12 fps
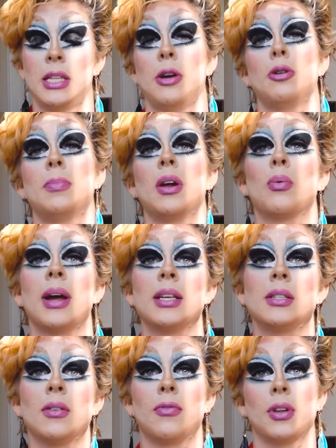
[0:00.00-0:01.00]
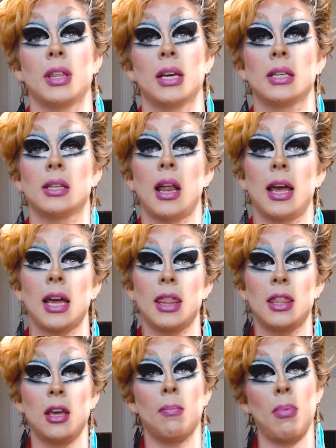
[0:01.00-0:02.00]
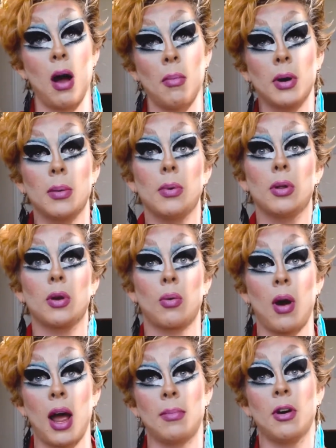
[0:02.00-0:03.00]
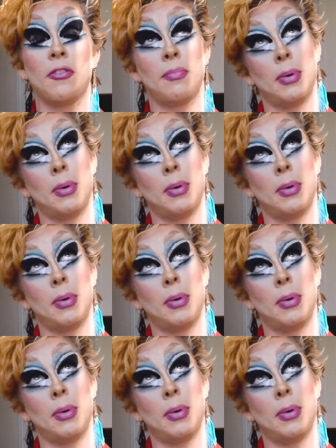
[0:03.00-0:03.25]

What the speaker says: they would be arrested for things like the abominable crime of